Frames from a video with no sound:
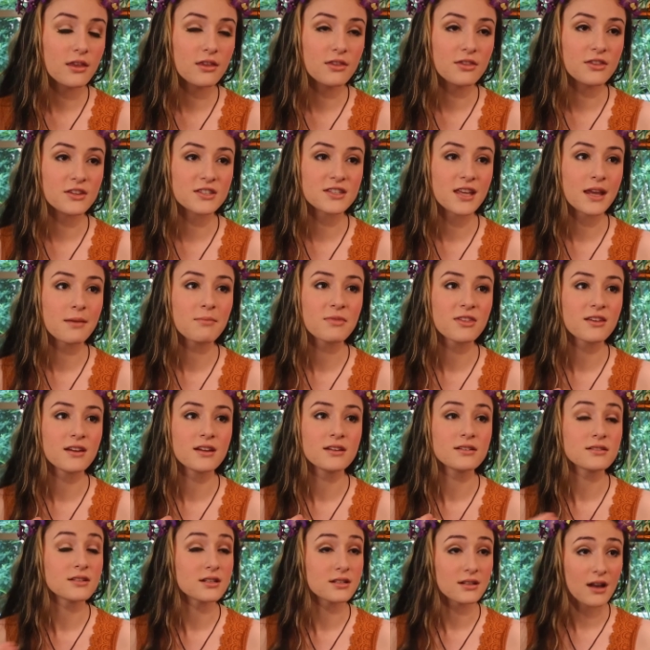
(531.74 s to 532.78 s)
The same
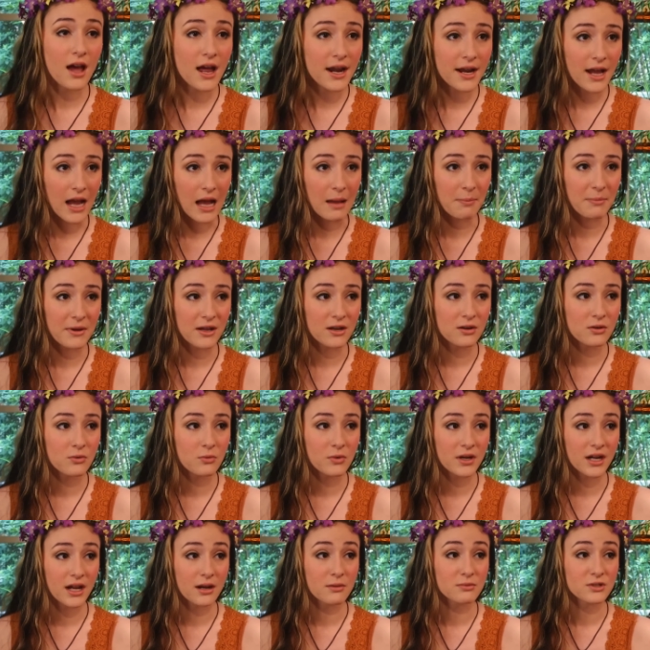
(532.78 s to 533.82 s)
thing did not happen
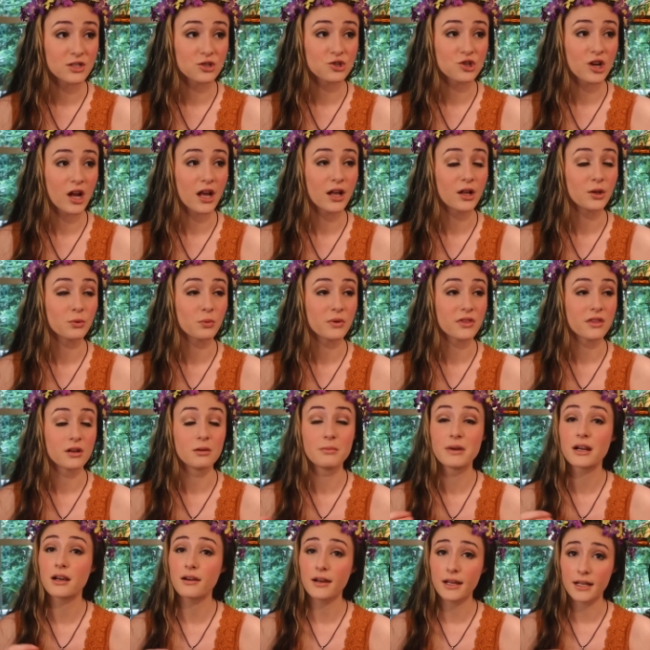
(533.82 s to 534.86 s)
when I was a child with an
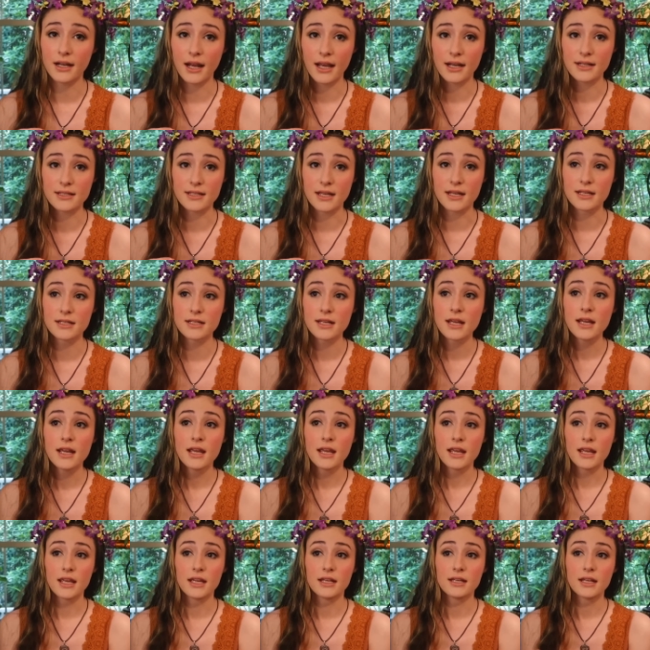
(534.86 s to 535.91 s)
American accent
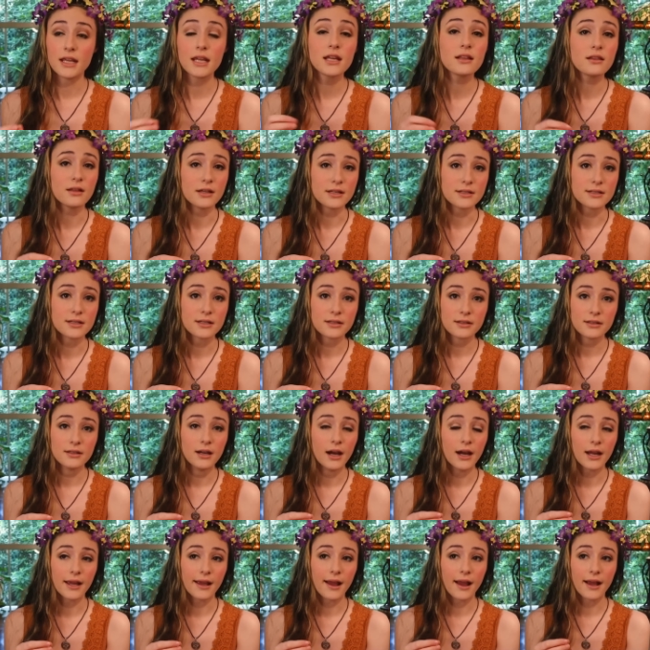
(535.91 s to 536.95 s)
in England.
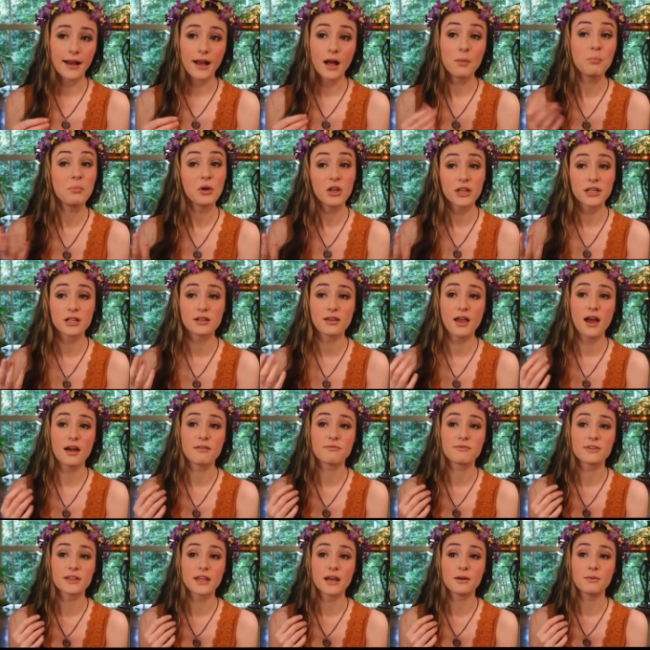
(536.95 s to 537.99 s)
I, I got bullied a
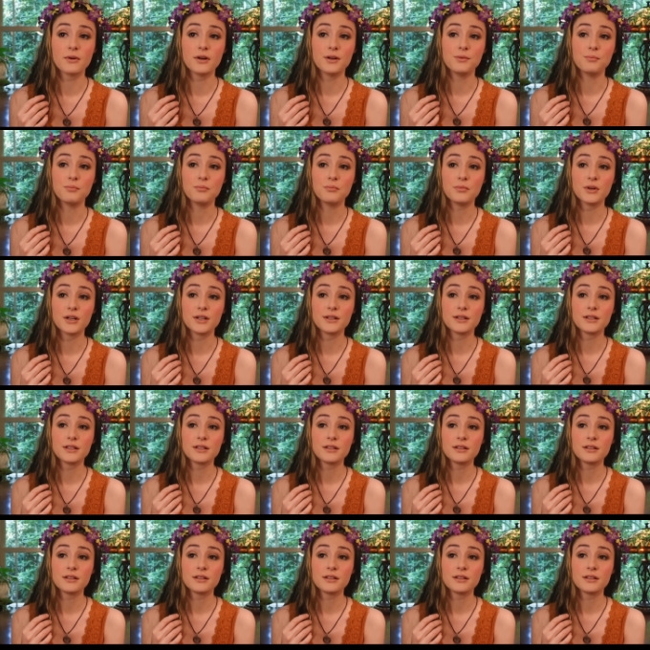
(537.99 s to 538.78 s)
lot for that one, but